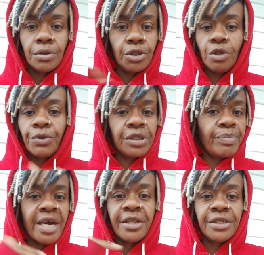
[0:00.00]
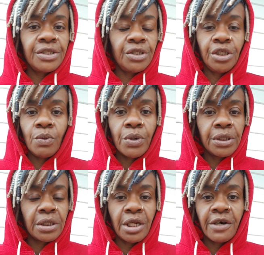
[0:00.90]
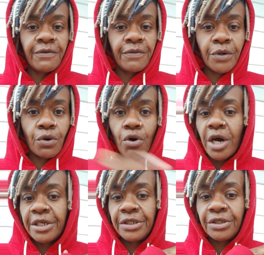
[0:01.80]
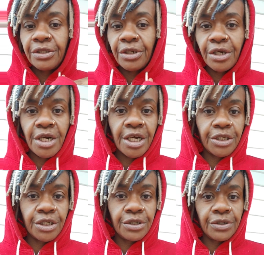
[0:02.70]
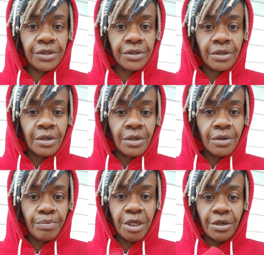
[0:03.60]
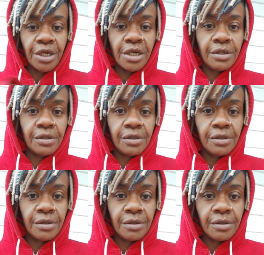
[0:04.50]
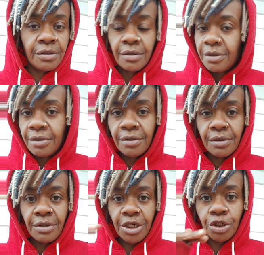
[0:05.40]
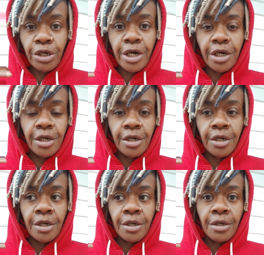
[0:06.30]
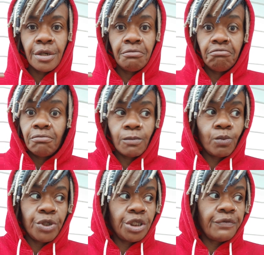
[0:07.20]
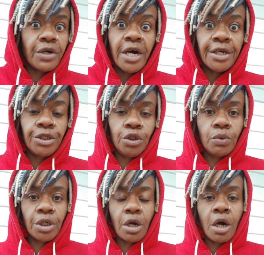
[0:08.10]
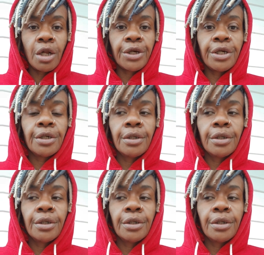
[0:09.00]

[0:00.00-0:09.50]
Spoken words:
She wants balance and she wants love across the connections, period. Ishtar, whichever goddess you want to call her,